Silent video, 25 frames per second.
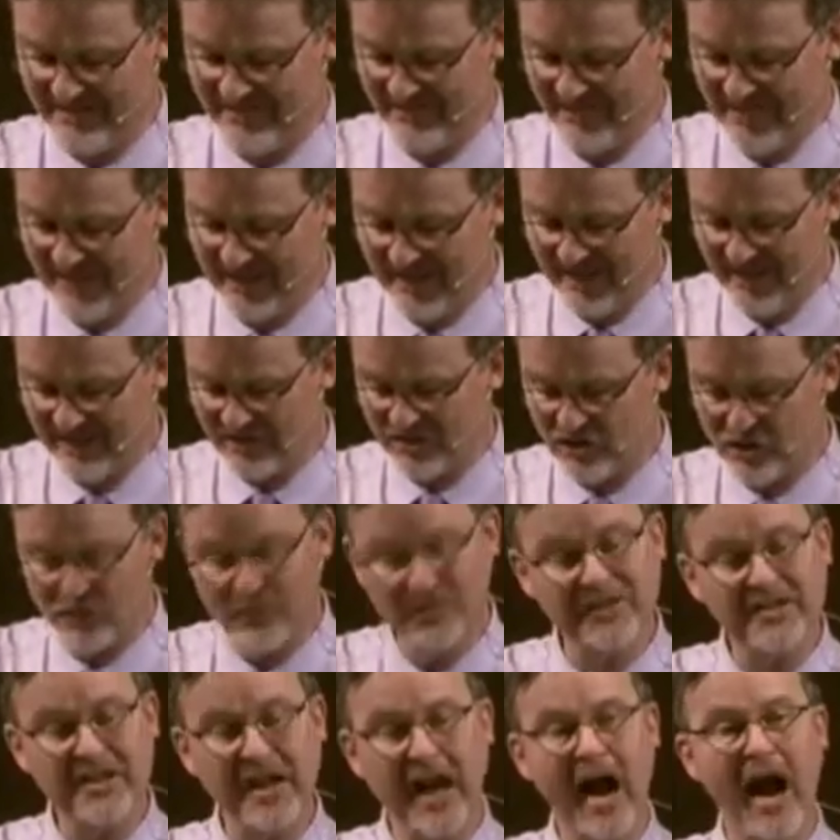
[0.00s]
The
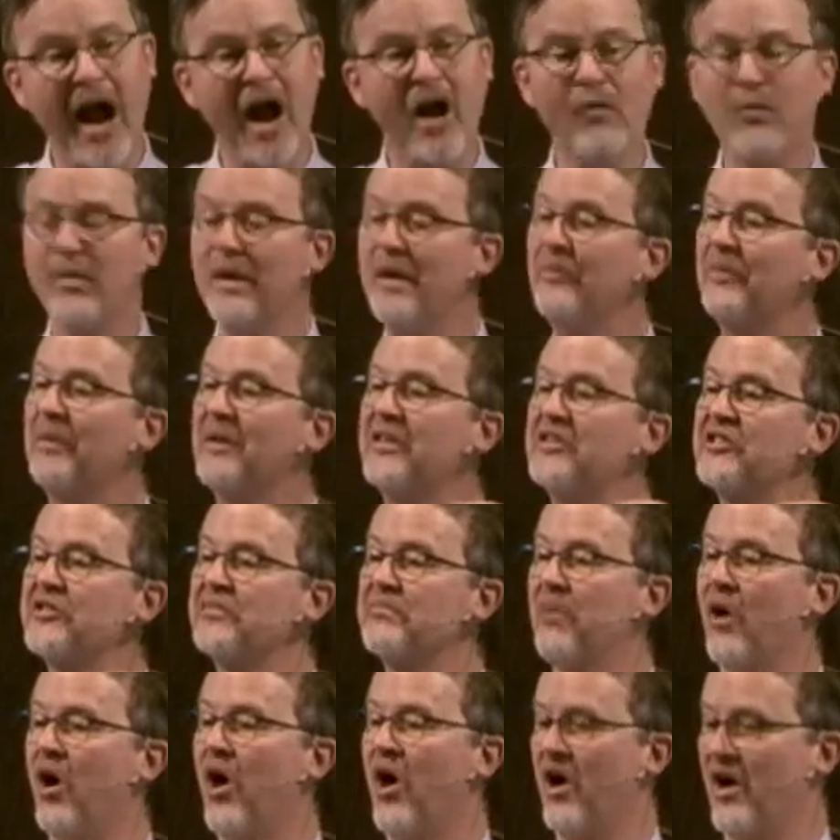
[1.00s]
issue is how we
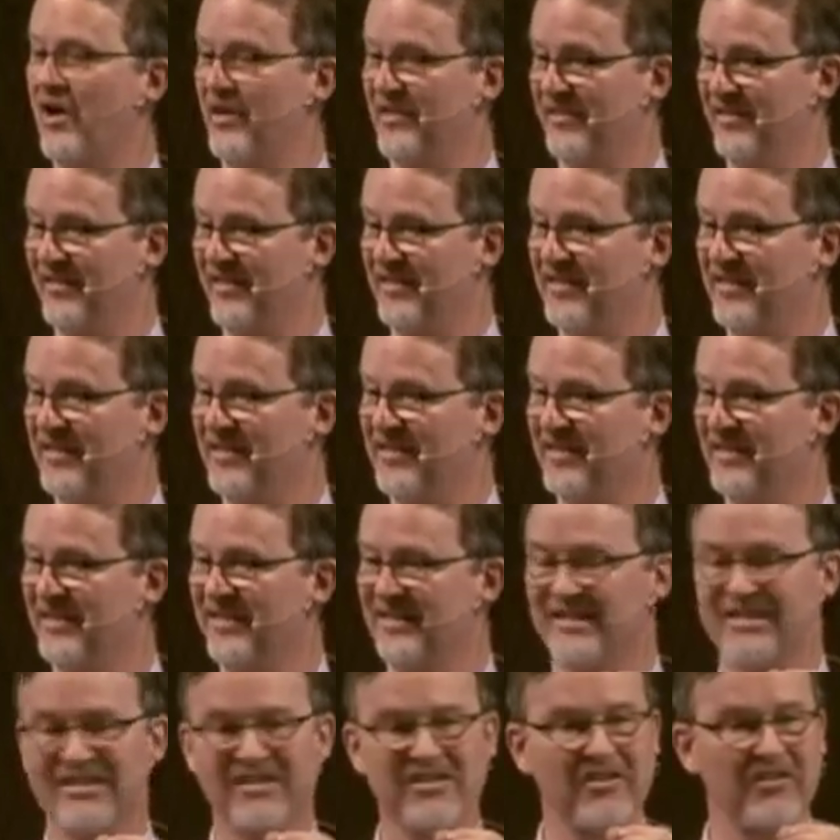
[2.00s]
respond
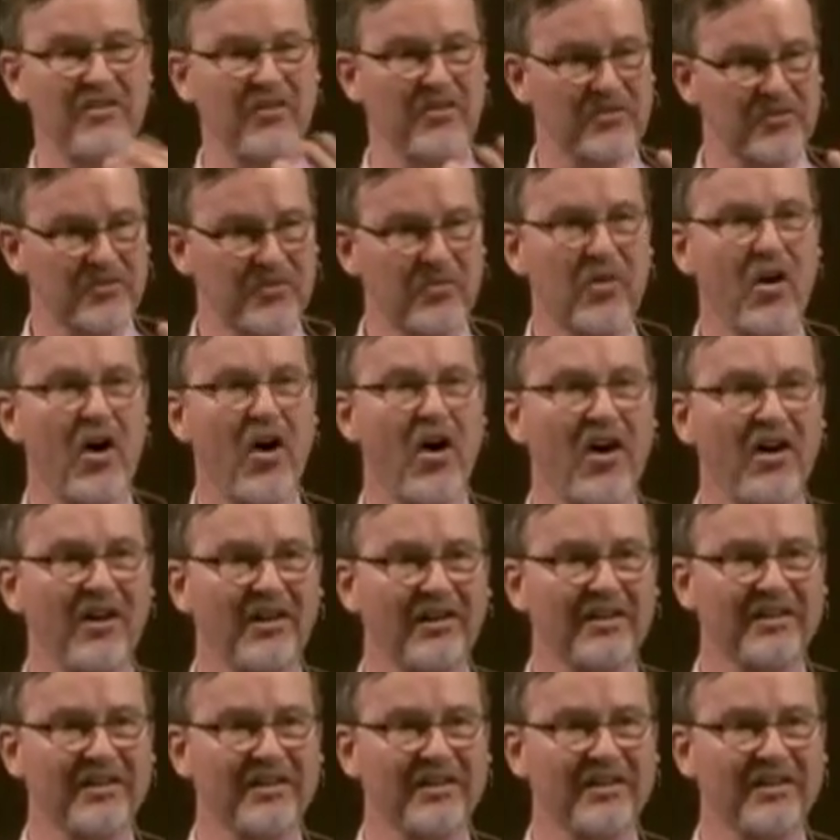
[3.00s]
to those wrongs.